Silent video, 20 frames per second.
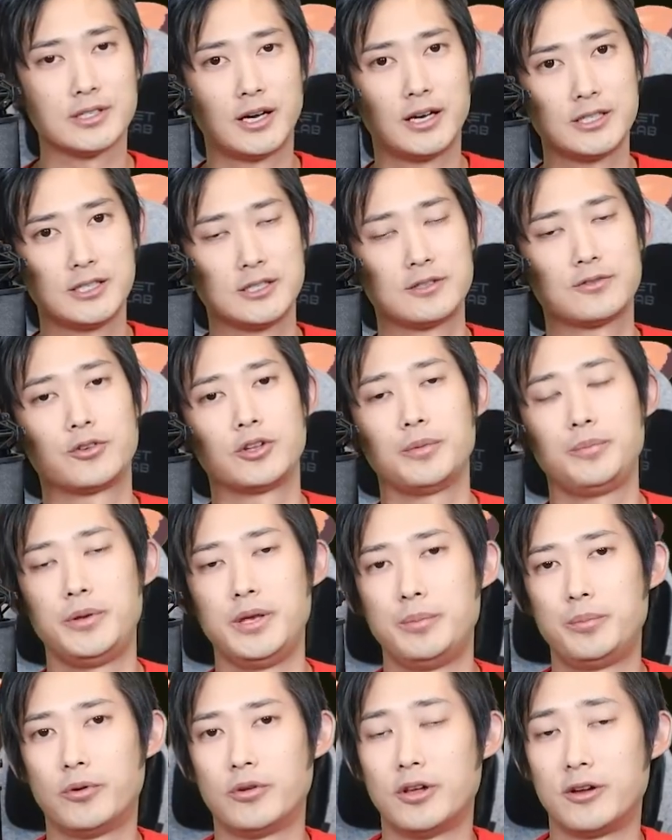not just for the
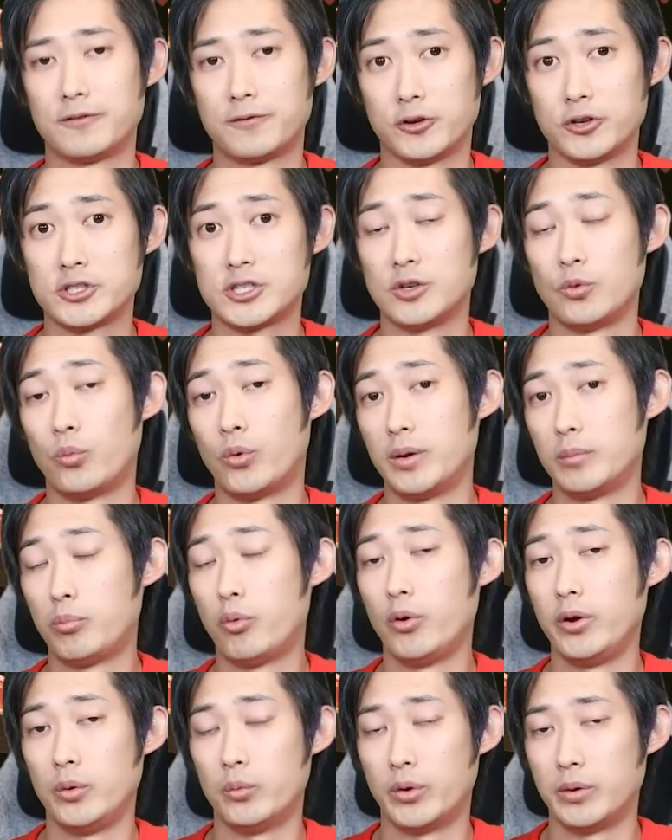people on version
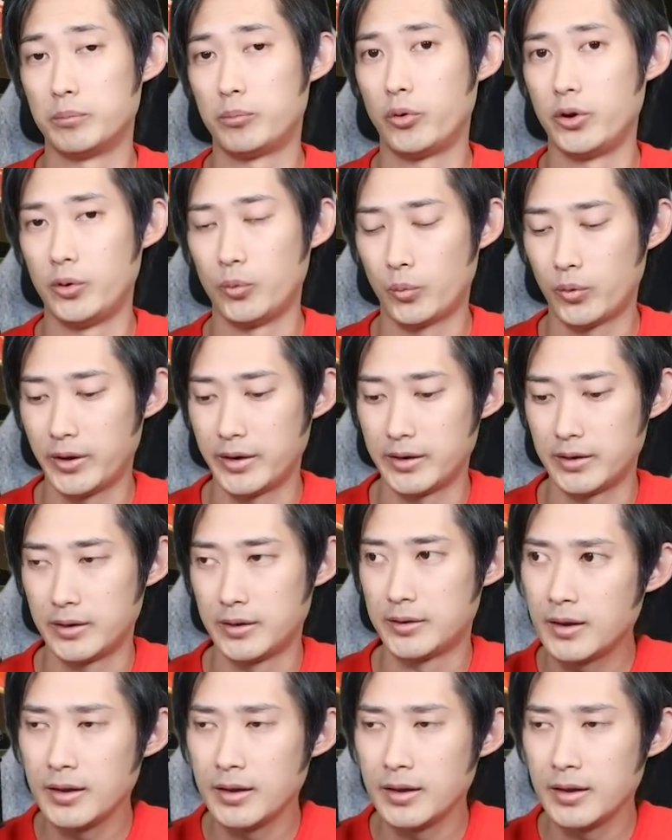1.1.1.